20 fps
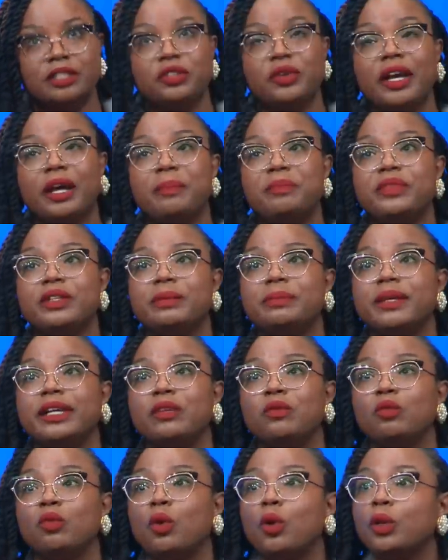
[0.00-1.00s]
to help them
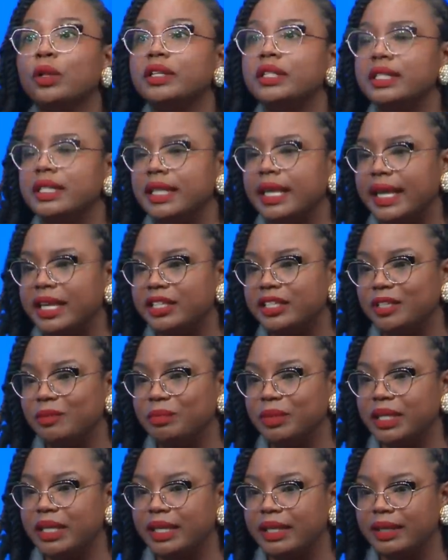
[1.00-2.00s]
enroll into the
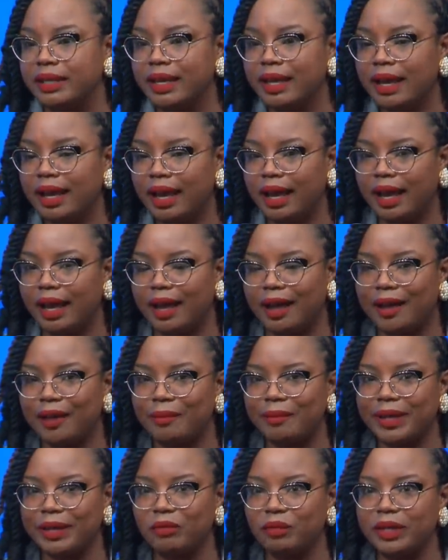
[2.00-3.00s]
ACP.
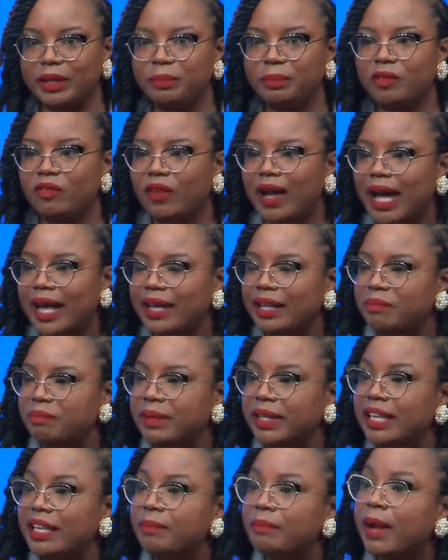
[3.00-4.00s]
And we provided
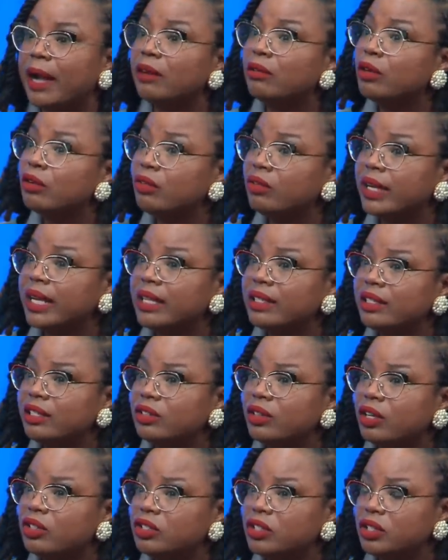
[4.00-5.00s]
many micro
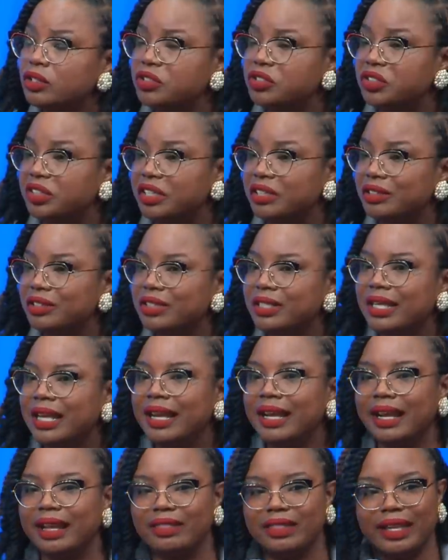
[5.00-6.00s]
grants to our church leaders,
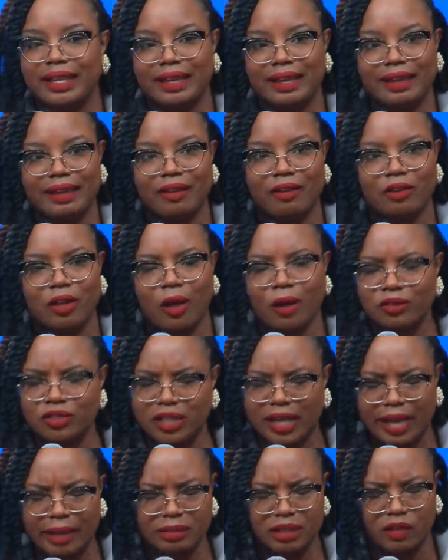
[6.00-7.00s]
and they held all
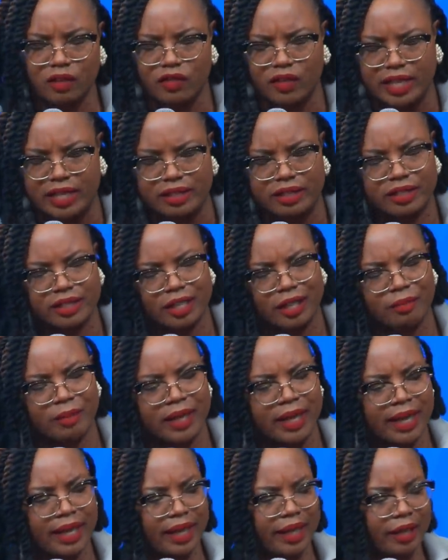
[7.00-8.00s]
types of events.
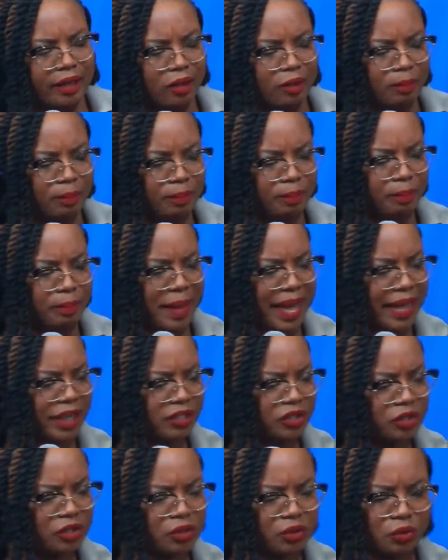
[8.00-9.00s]
Some held
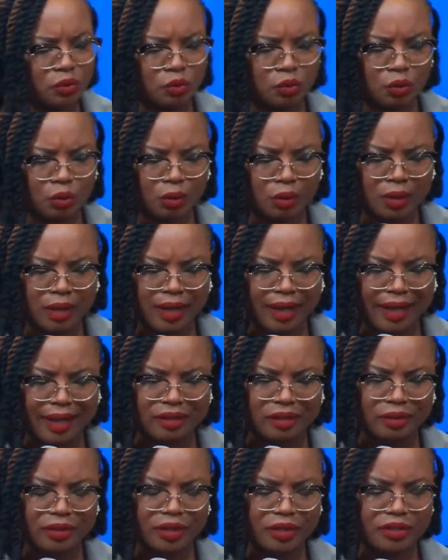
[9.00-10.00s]
back to school,
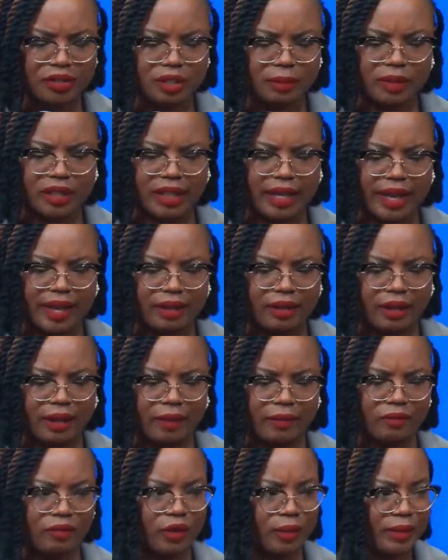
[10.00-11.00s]
and you'll hear some of that
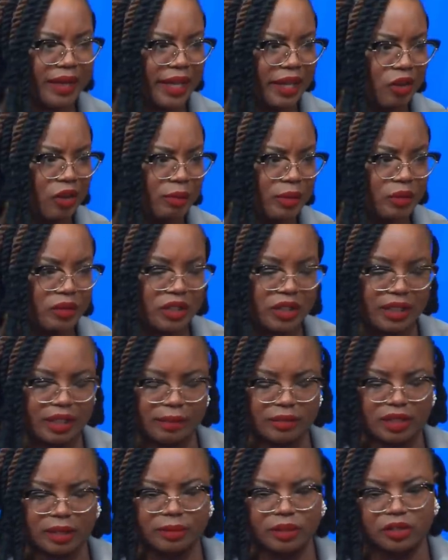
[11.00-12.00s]
from Naomi when she
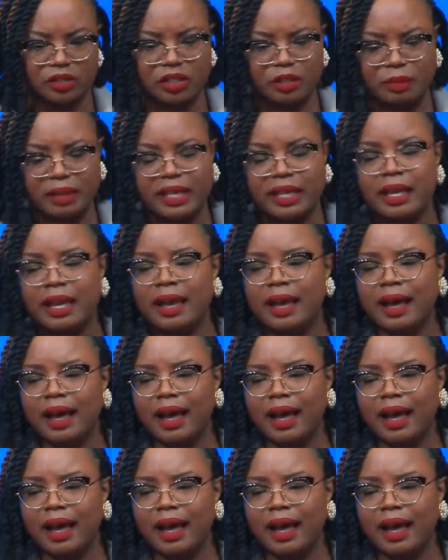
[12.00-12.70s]
comes up here to speak,